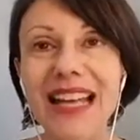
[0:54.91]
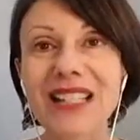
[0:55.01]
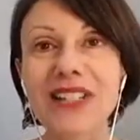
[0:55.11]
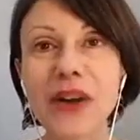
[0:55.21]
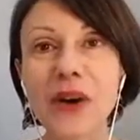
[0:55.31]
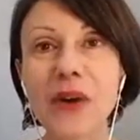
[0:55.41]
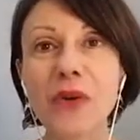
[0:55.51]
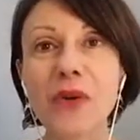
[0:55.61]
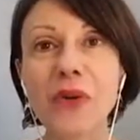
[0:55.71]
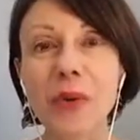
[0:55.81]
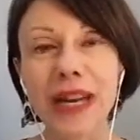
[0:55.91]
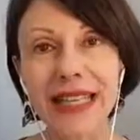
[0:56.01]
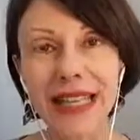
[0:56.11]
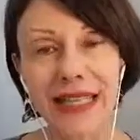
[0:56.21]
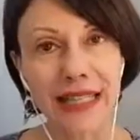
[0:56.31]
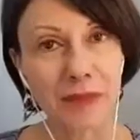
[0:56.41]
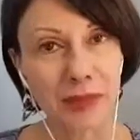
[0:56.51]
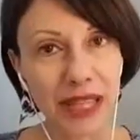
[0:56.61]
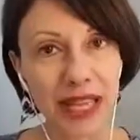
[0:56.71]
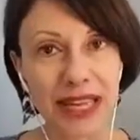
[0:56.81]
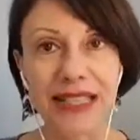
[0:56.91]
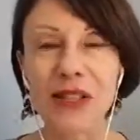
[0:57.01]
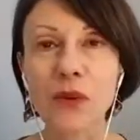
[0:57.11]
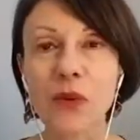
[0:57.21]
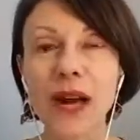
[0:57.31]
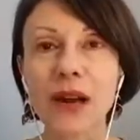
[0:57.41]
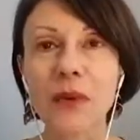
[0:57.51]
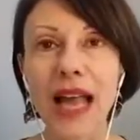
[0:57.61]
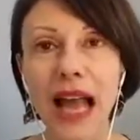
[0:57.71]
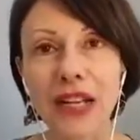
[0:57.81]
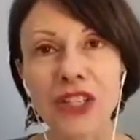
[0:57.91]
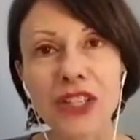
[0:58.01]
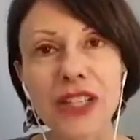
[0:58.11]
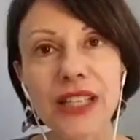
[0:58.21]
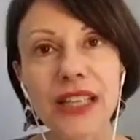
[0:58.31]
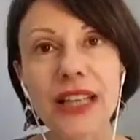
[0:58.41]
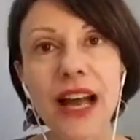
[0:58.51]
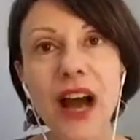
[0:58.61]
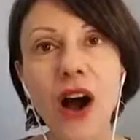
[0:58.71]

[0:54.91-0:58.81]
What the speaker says: So we want to get to the place where we actually